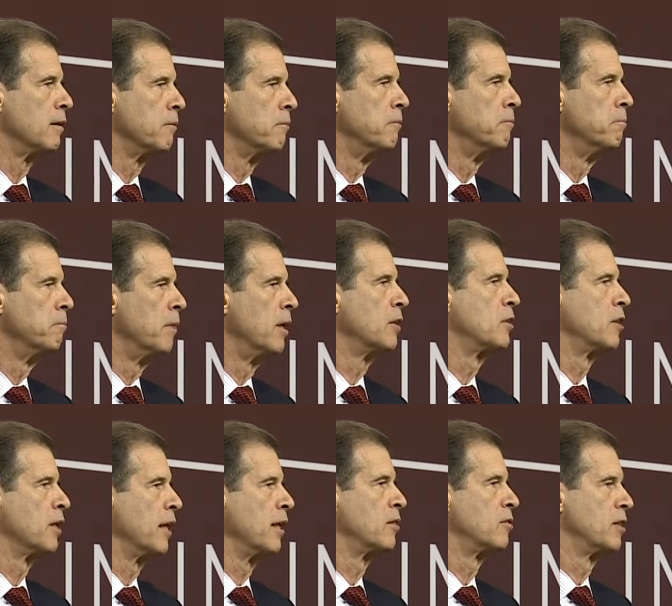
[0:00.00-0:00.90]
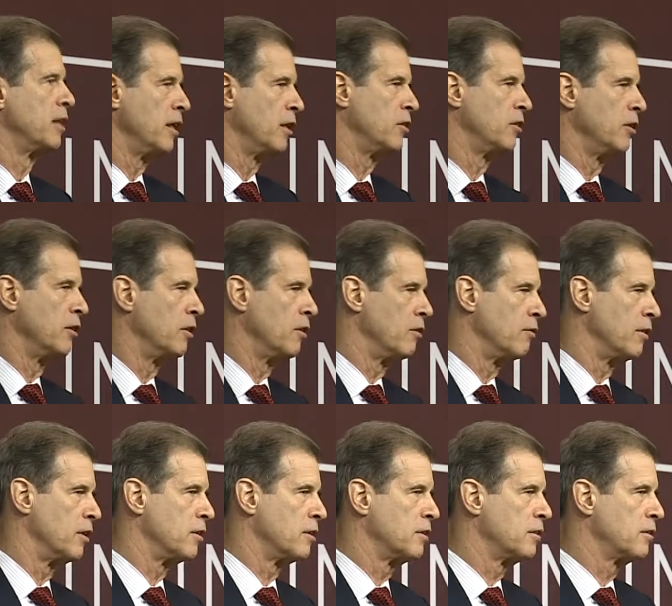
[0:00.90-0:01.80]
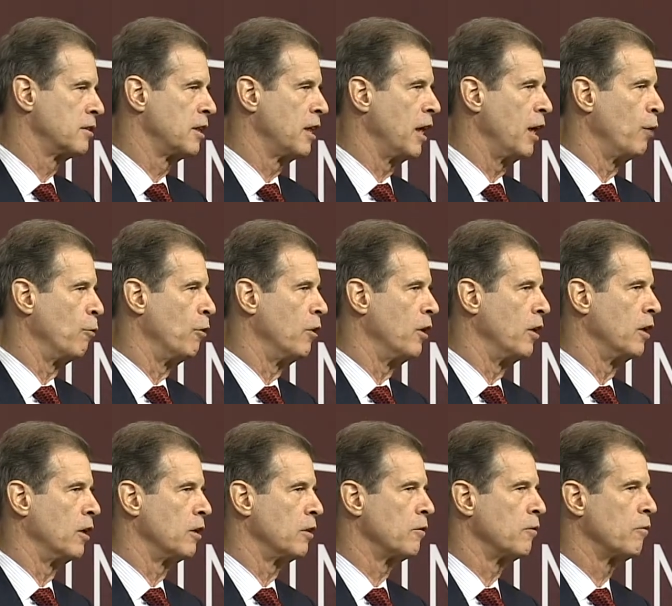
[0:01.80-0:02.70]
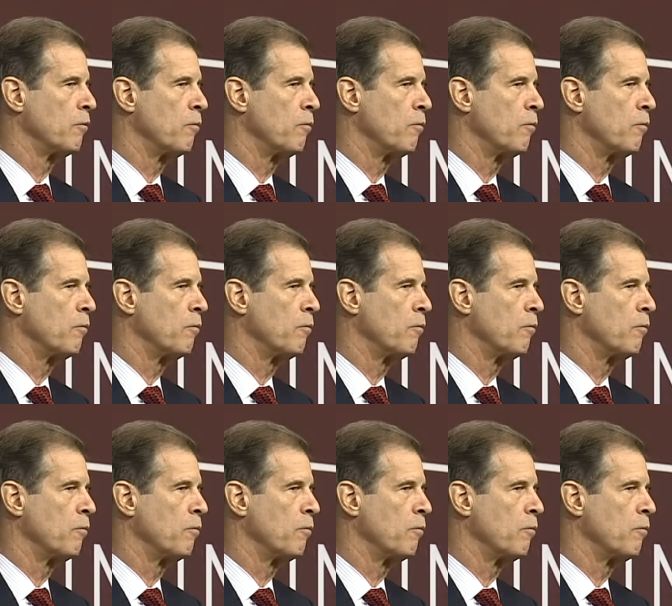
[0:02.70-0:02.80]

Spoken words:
much less tension over Taiwan.